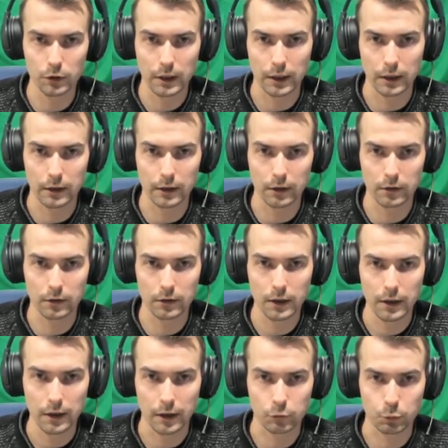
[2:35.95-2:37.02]
And here,
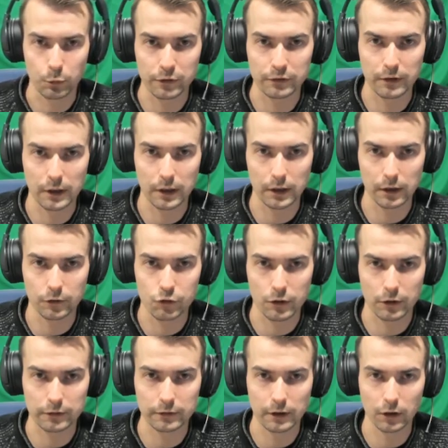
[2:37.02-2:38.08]
as we see, it's
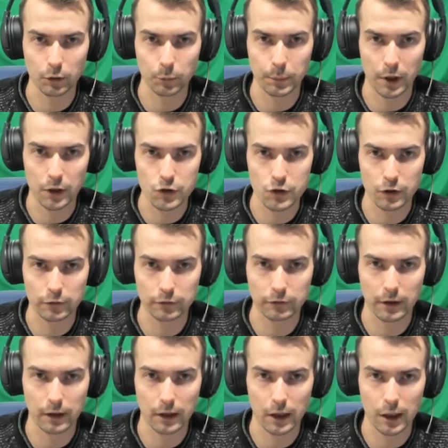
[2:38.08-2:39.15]
just single punches
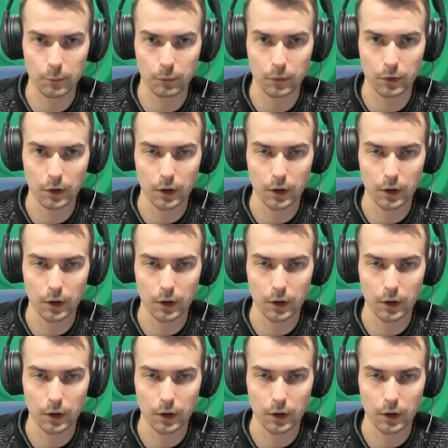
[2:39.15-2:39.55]
and I'm